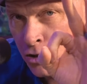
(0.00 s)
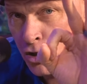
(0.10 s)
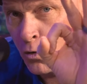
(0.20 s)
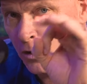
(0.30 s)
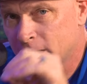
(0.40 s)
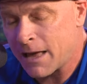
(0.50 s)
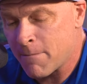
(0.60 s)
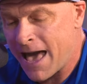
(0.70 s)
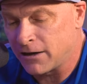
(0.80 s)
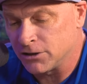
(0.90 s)
do work that
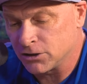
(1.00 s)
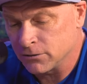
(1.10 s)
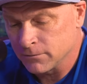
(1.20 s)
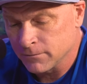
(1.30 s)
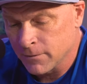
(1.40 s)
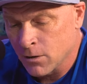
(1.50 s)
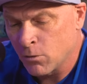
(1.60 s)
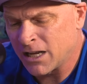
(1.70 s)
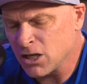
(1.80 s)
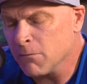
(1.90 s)
matters.
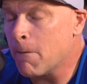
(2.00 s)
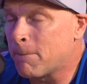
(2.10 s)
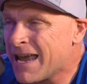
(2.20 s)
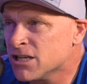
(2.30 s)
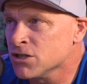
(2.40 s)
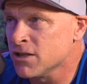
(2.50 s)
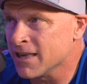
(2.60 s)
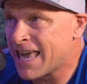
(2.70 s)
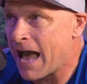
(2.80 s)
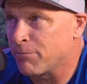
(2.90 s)
When I talk about patience in the
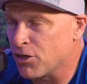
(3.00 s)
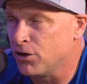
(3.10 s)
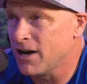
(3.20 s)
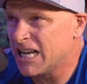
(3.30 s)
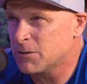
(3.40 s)
gap, the third